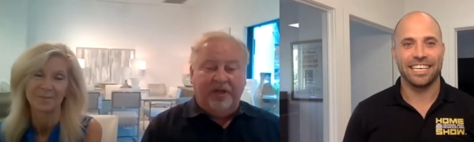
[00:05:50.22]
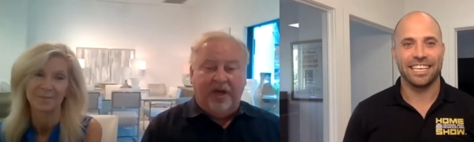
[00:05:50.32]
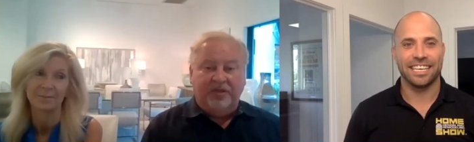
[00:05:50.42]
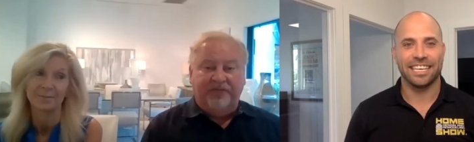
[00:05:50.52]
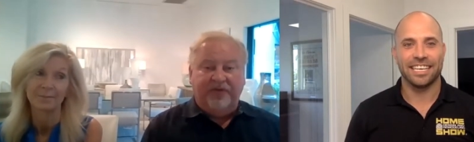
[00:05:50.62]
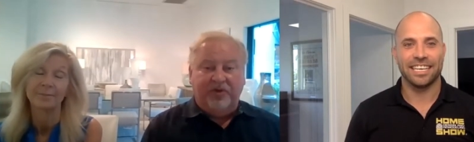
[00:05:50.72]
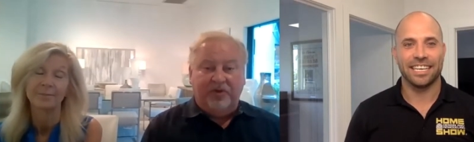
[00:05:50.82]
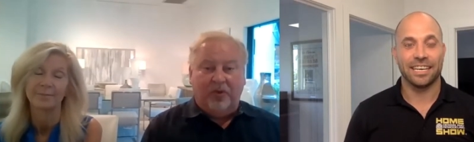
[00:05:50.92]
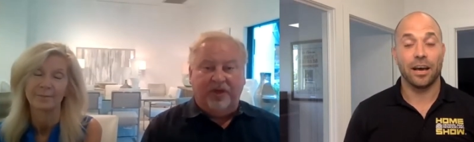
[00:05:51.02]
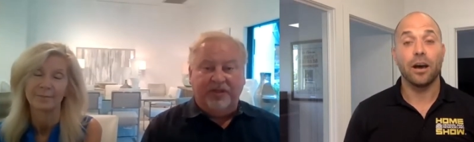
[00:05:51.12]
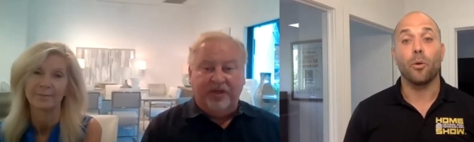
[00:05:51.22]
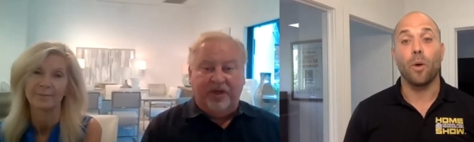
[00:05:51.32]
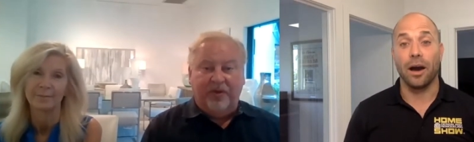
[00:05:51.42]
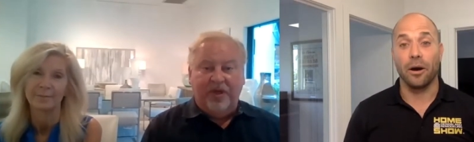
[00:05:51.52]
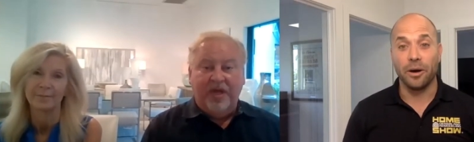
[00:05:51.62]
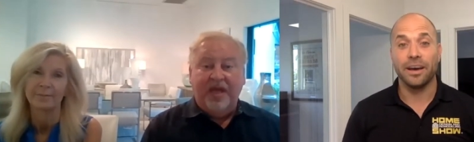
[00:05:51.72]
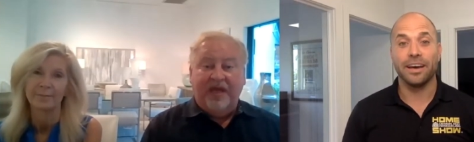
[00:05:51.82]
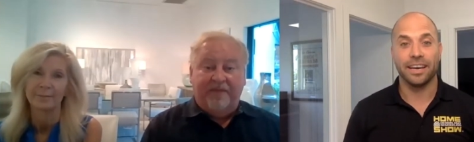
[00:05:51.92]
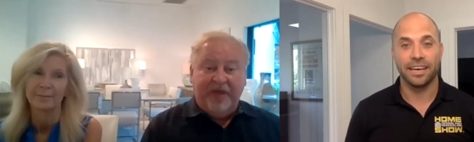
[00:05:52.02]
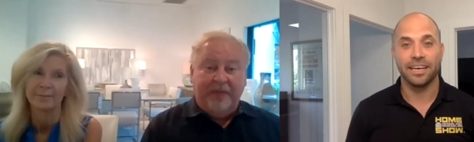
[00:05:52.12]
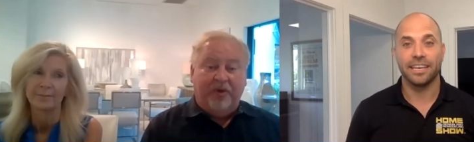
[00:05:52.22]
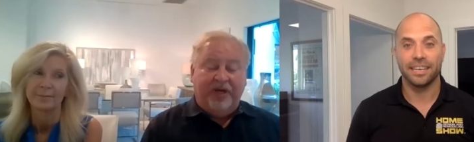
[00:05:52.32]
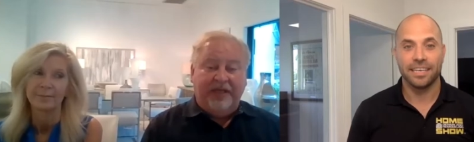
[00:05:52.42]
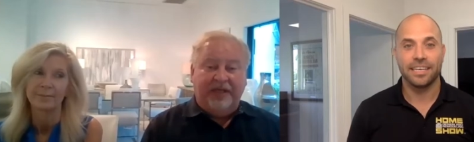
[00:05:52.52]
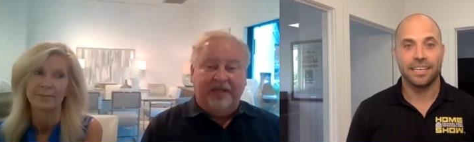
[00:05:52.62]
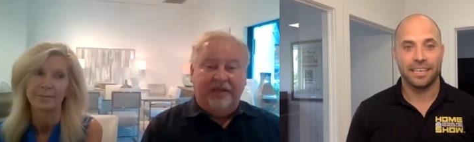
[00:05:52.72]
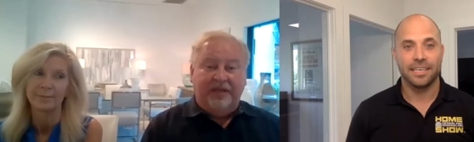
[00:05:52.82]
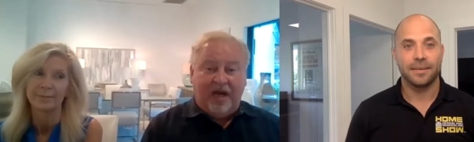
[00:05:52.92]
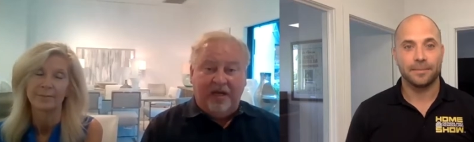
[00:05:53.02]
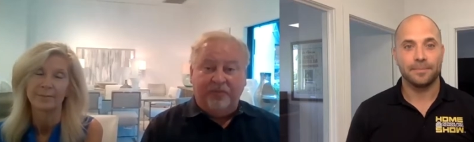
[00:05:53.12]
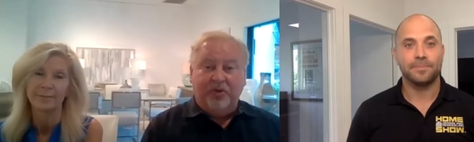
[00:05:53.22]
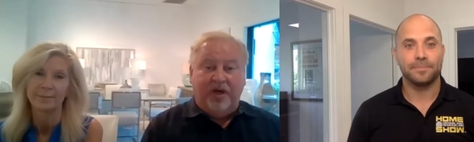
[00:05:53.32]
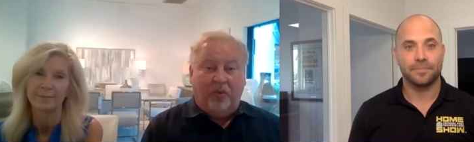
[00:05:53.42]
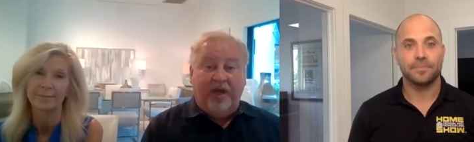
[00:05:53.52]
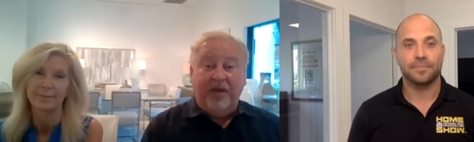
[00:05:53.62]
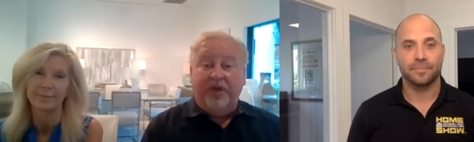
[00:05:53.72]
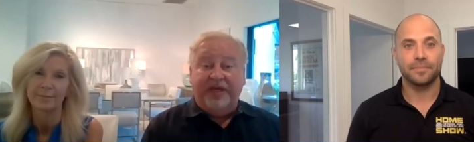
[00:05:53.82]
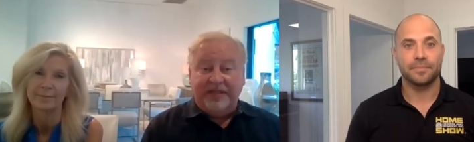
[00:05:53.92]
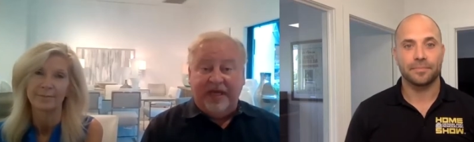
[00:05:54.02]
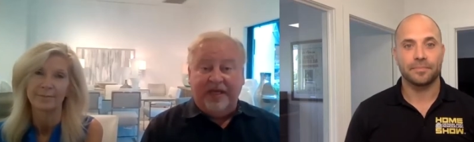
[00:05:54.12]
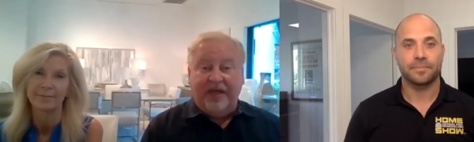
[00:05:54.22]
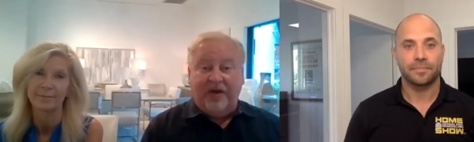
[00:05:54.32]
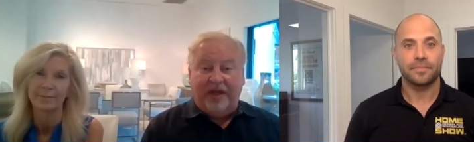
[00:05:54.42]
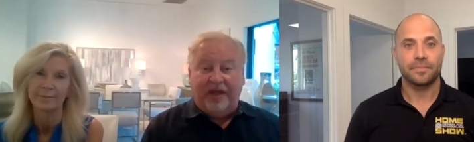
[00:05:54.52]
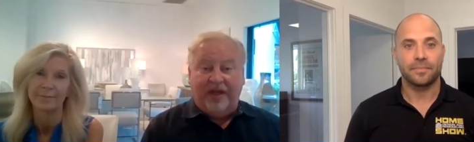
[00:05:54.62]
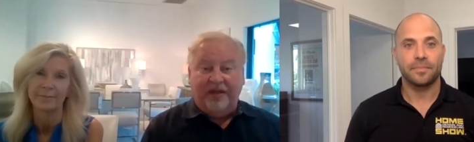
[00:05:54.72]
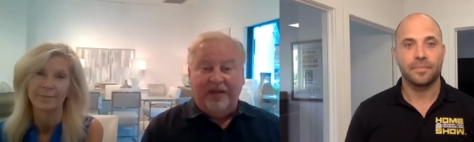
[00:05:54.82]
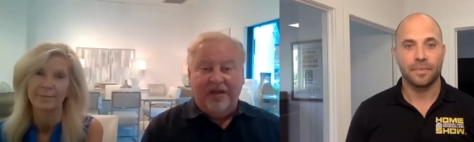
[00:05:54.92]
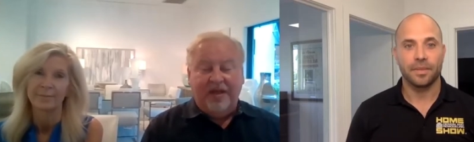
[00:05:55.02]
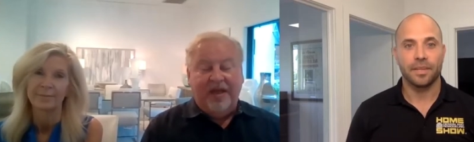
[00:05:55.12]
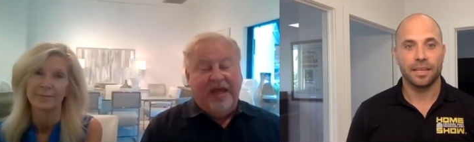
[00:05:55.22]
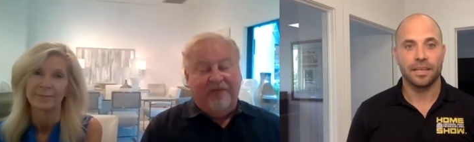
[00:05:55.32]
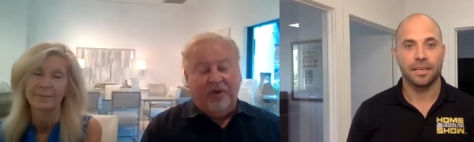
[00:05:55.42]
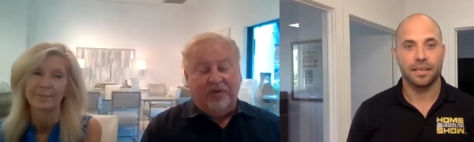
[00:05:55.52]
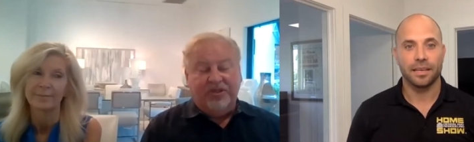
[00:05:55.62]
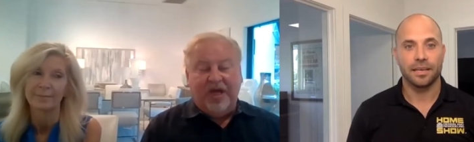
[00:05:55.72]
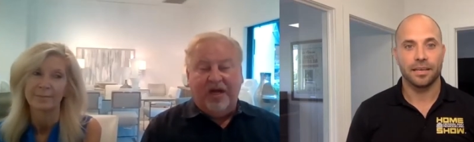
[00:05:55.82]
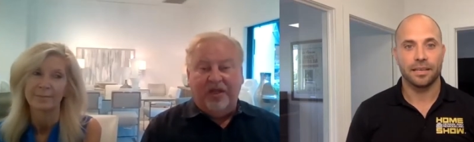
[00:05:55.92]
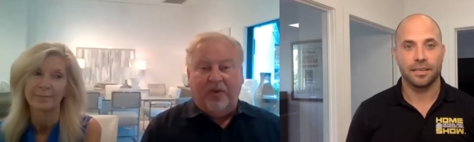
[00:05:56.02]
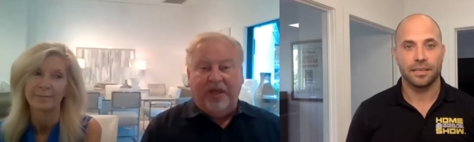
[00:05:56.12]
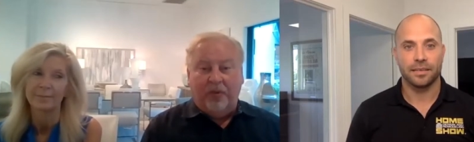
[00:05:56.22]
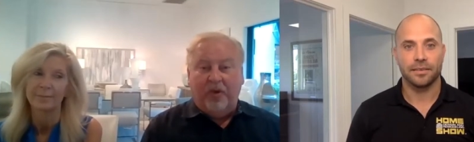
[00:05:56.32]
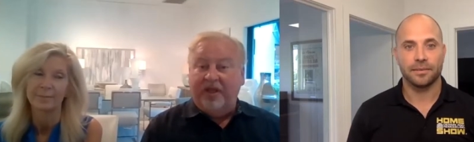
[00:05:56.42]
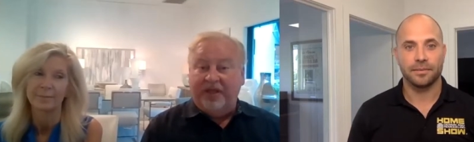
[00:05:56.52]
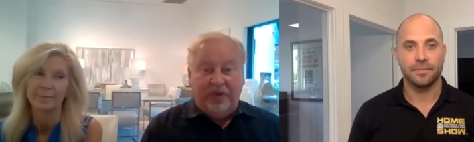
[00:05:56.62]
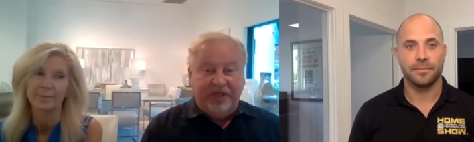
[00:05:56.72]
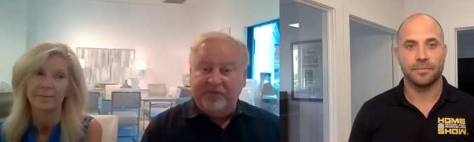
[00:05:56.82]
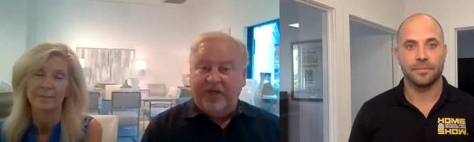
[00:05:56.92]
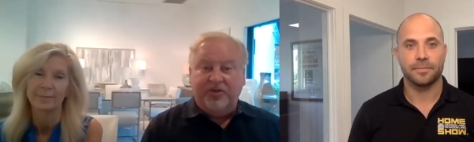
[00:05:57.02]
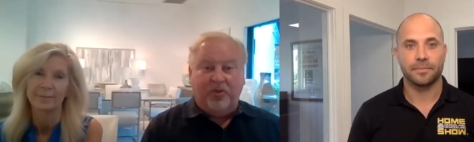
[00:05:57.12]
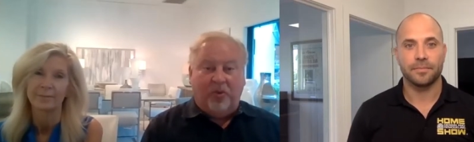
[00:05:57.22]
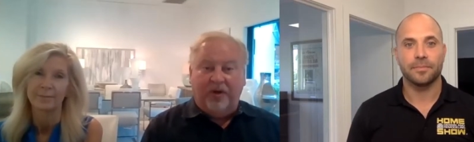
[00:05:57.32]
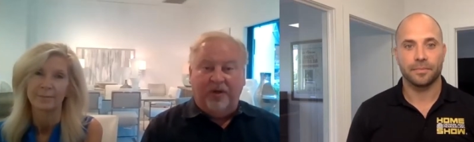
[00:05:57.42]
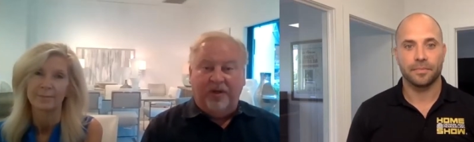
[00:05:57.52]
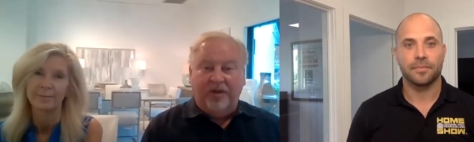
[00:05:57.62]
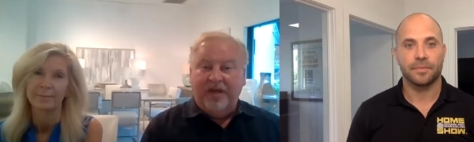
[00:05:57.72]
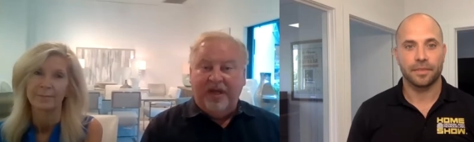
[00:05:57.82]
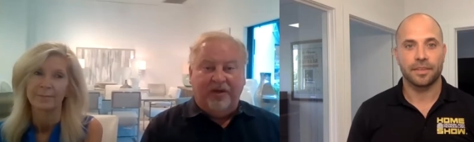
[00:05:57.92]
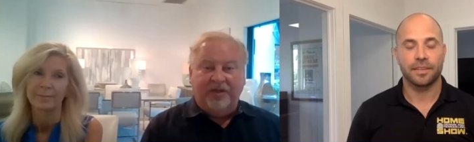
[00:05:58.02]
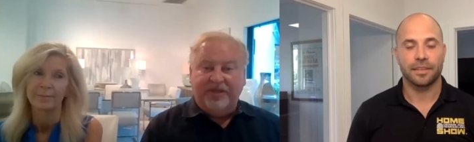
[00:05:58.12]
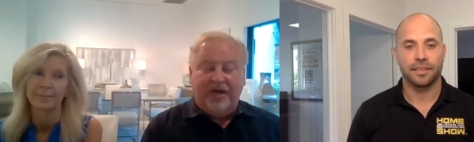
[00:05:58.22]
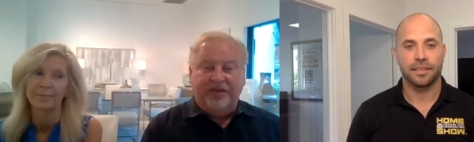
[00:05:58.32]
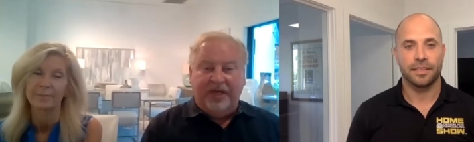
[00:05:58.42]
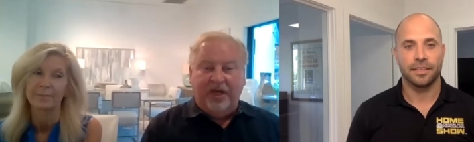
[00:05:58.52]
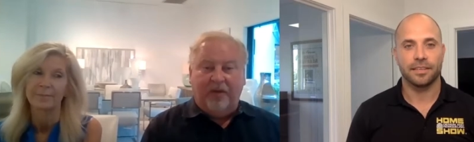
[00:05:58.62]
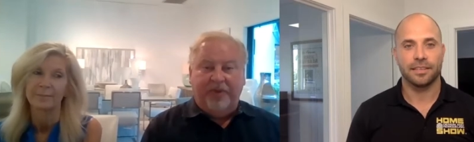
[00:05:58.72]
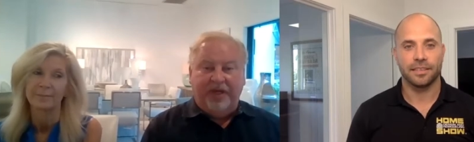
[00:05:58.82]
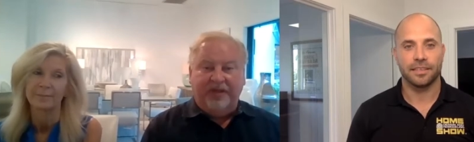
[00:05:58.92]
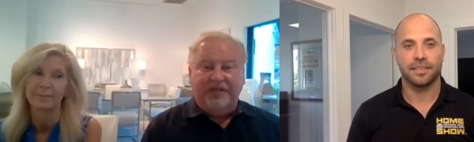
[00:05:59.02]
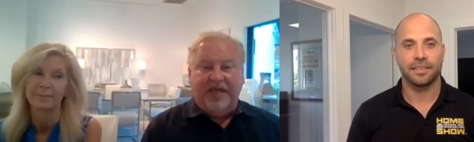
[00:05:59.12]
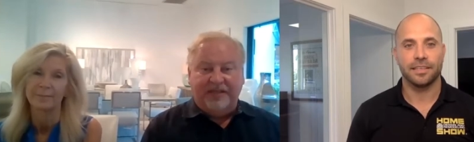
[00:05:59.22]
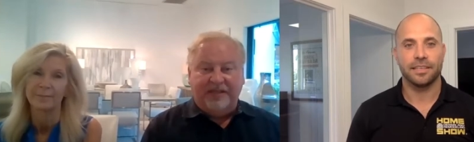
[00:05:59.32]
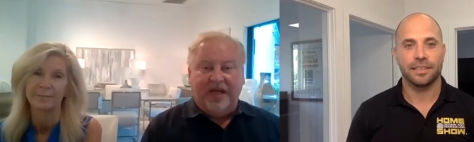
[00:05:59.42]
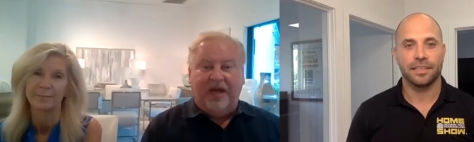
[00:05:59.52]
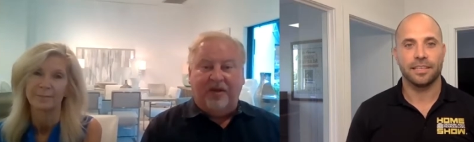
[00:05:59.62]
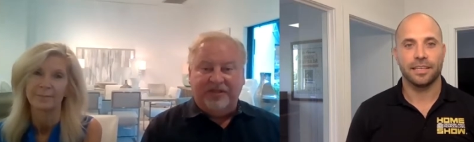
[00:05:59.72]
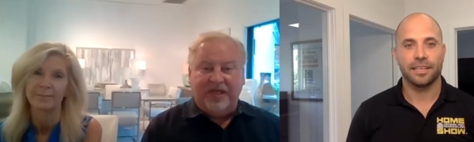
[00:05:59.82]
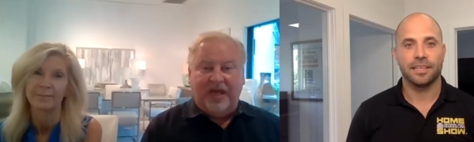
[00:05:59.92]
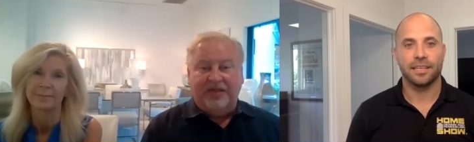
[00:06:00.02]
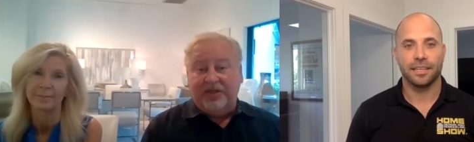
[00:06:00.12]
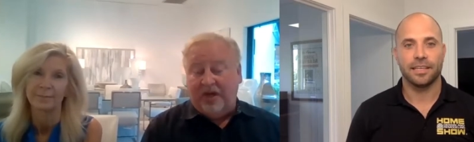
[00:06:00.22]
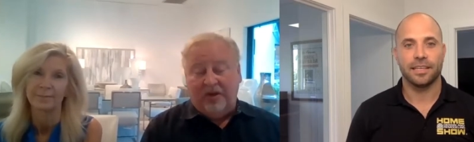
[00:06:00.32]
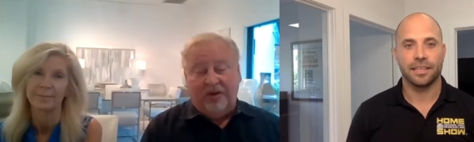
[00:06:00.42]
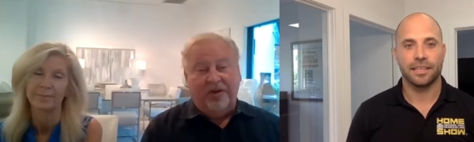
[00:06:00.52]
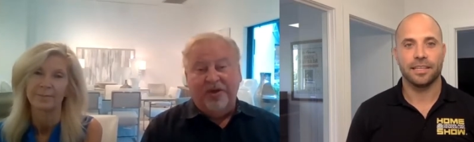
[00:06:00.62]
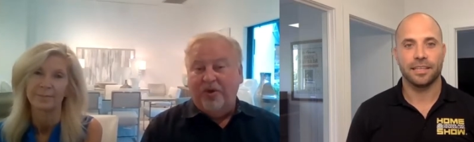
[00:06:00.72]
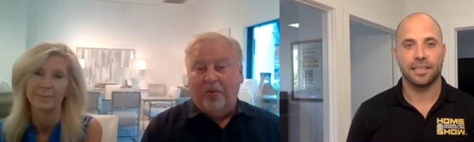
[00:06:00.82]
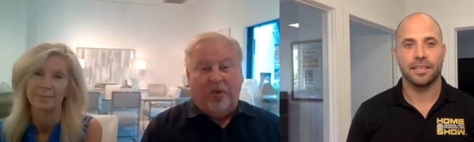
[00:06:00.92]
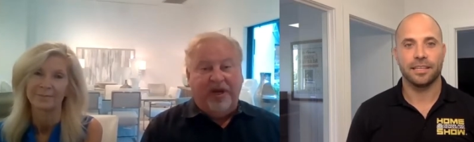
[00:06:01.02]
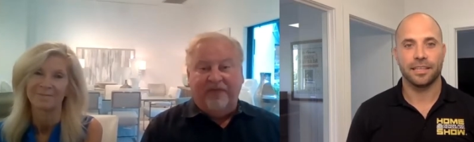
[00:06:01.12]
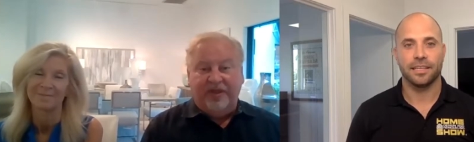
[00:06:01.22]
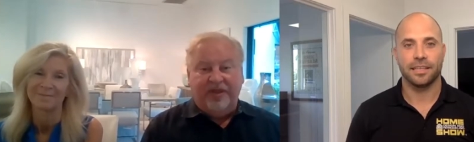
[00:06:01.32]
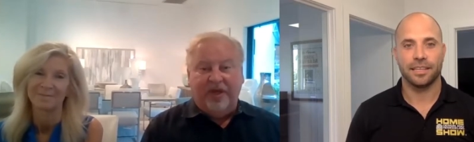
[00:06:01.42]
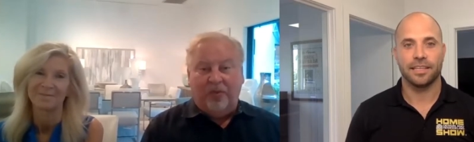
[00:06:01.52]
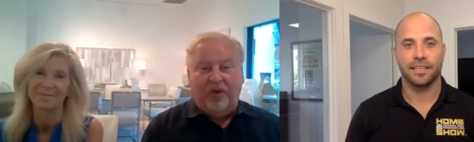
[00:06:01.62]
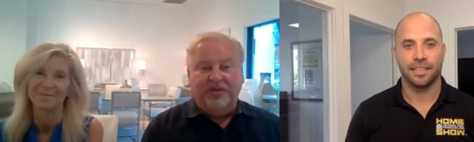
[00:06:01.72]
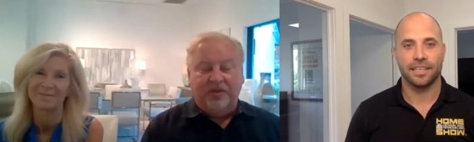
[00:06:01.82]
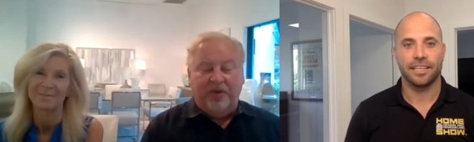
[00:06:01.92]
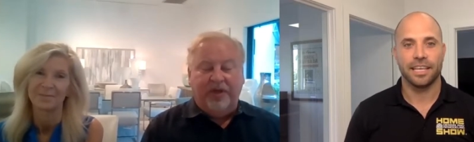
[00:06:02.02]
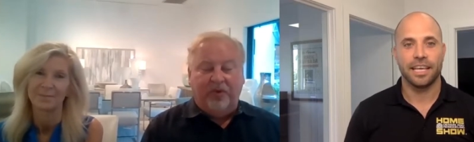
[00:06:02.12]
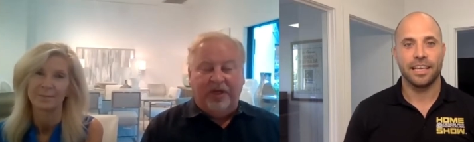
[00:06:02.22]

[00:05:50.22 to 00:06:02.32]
Speaker 1: in inventory. So wow. If people need items right away, we can take care of that. And if we don't stock it the way they want it, then we can special order. Our designers can help pick the exact style, size, color, whatever that they want. So we can really